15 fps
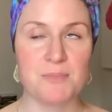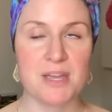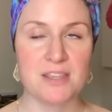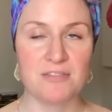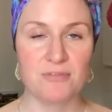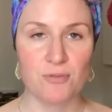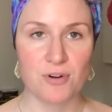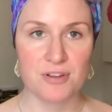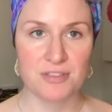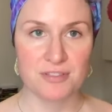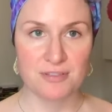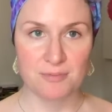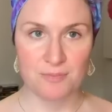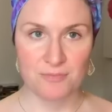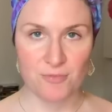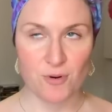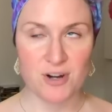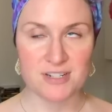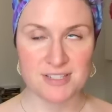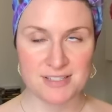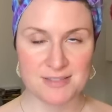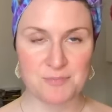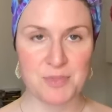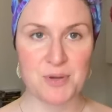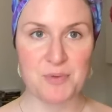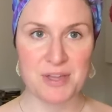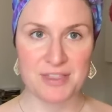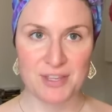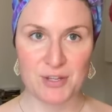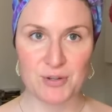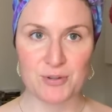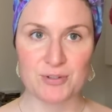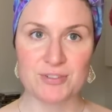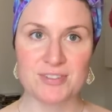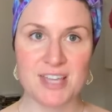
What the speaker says: May the 4th force be with you.